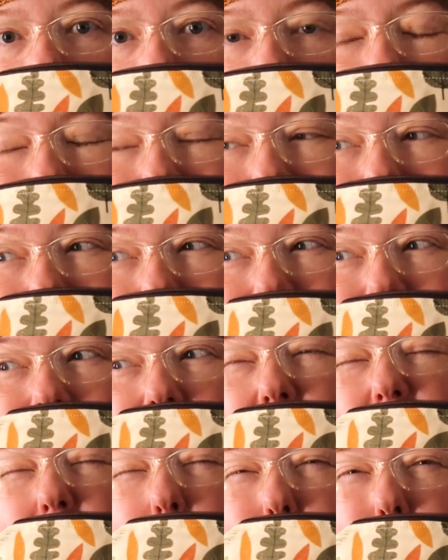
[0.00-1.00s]
because I
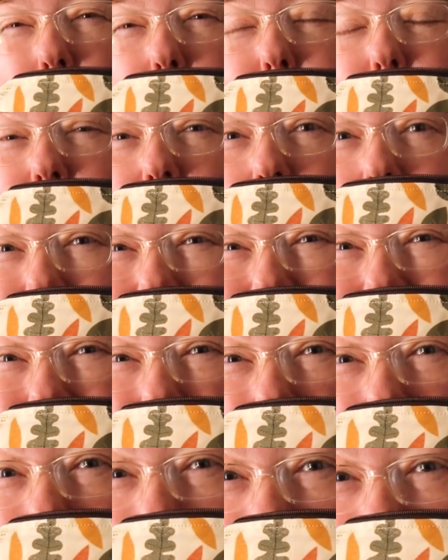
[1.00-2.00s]
love pumpkin and
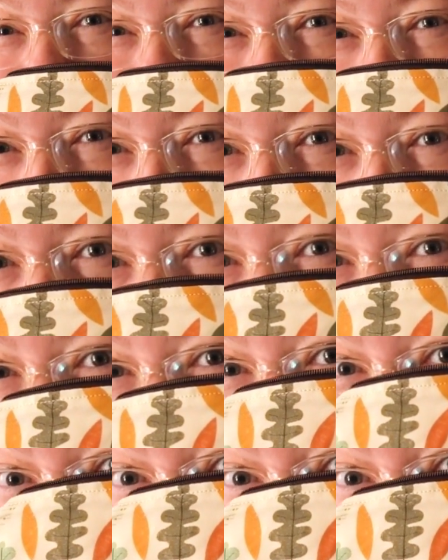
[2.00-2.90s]
all things spice.